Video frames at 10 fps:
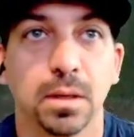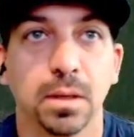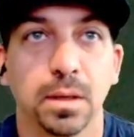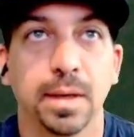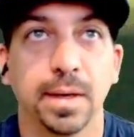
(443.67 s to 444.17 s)

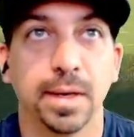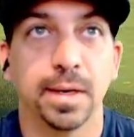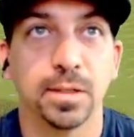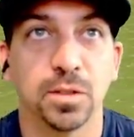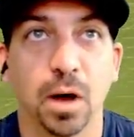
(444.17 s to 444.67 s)
And it
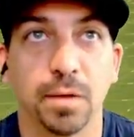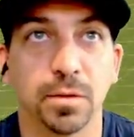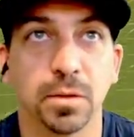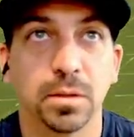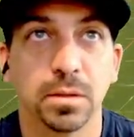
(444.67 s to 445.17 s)
is awful.